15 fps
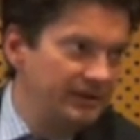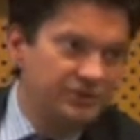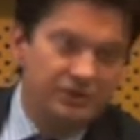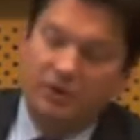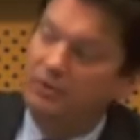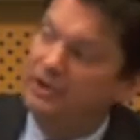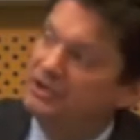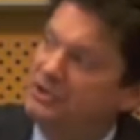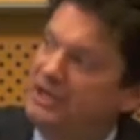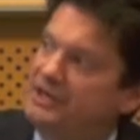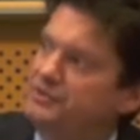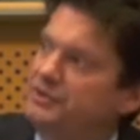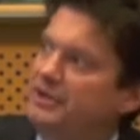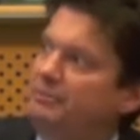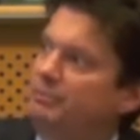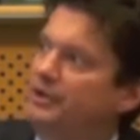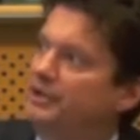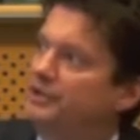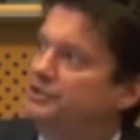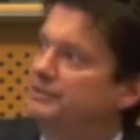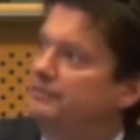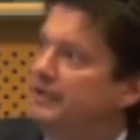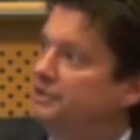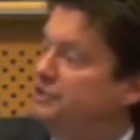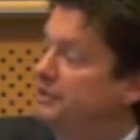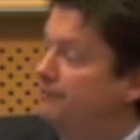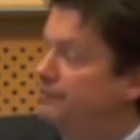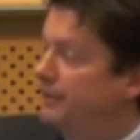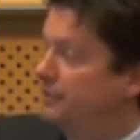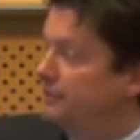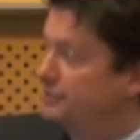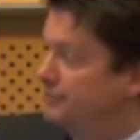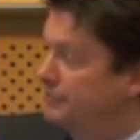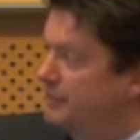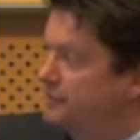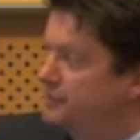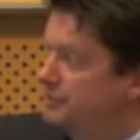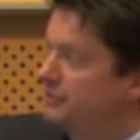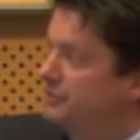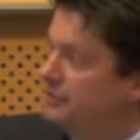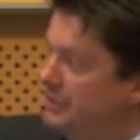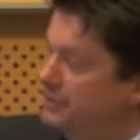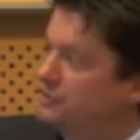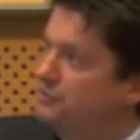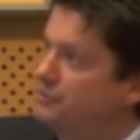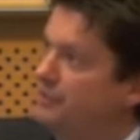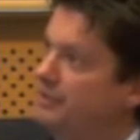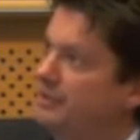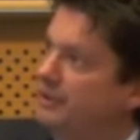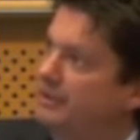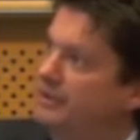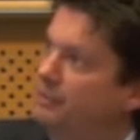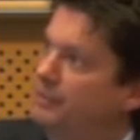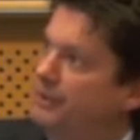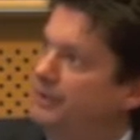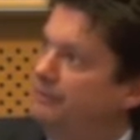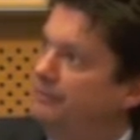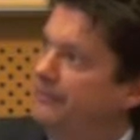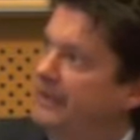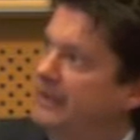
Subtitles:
So exchange-traded markets have actually functioned extraordinarily well.